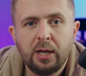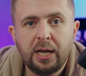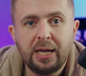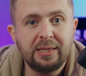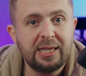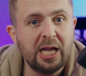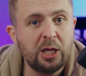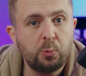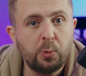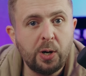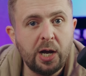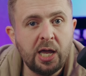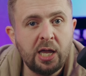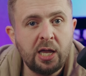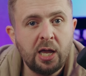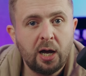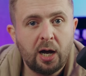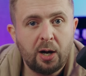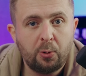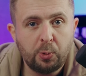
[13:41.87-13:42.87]
And that
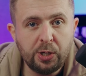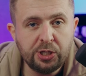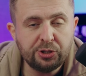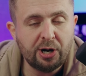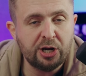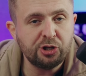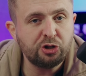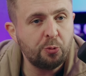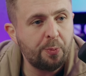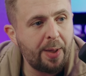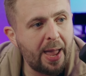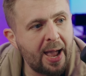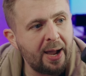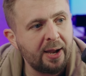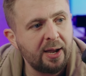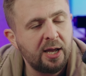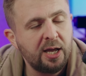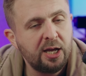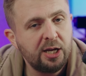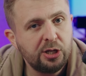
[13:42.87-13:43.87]
way, we scratch your
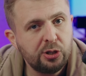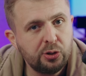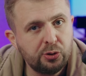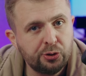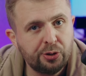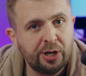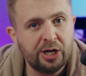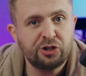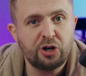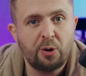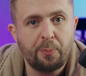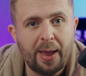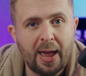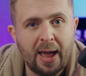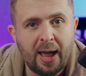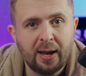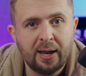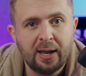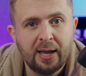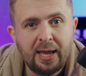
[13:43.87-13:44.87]
back, you scratch our
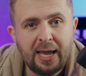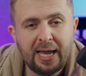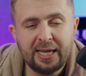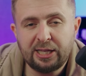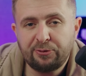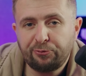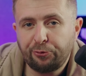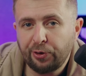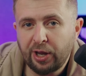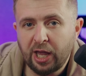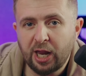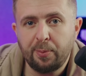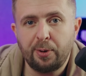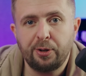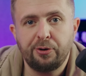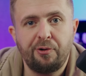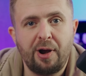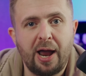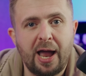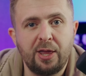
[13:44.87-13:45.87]
back, and then forget
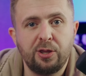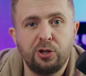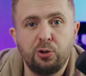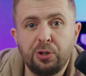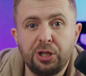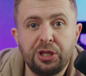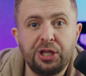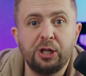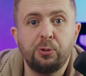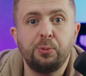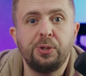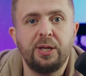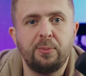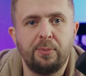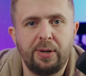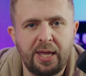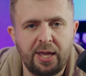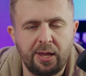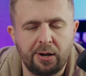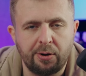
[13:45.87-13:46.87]
about Iran. You can deal with
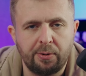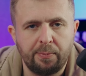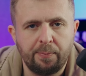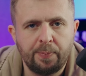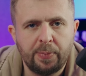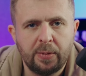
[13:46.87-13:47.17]
them later.